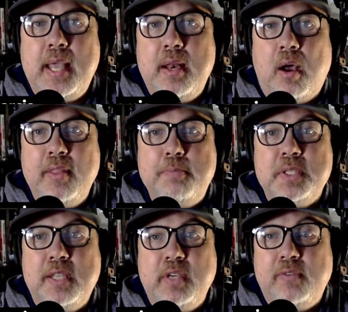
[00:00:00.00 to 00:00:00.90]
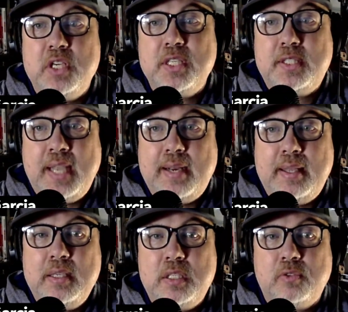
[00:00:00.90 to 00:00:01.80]
in on the Pacific Division
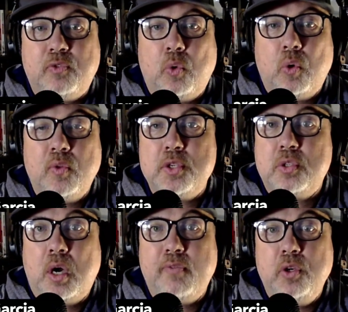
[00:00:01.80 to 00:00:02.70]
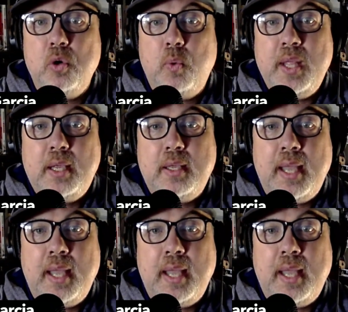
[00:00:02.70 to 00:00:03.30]
standings for the start of a new week.